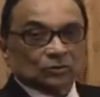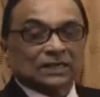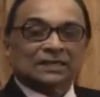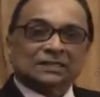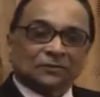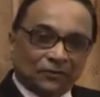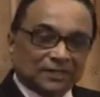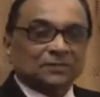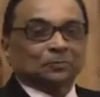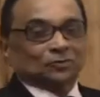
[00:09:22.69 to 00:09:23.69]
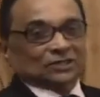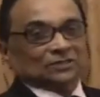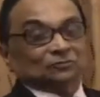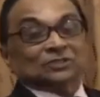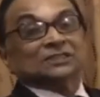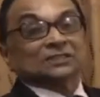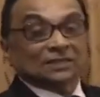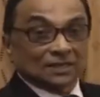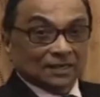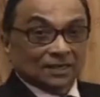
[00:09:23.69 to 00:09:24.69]
That is the first process, which is
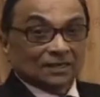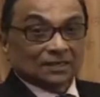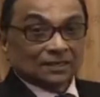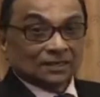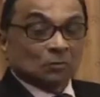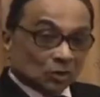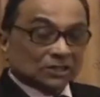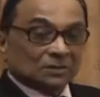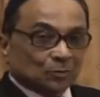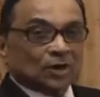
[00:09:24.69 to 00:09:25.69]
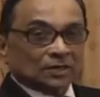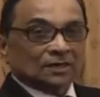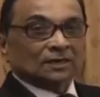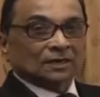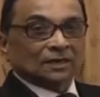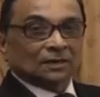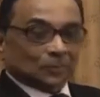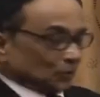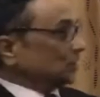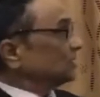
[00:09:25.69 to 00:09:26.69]
the most important
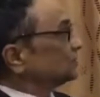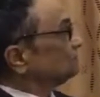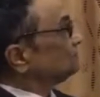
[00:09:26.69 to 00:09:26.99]
process.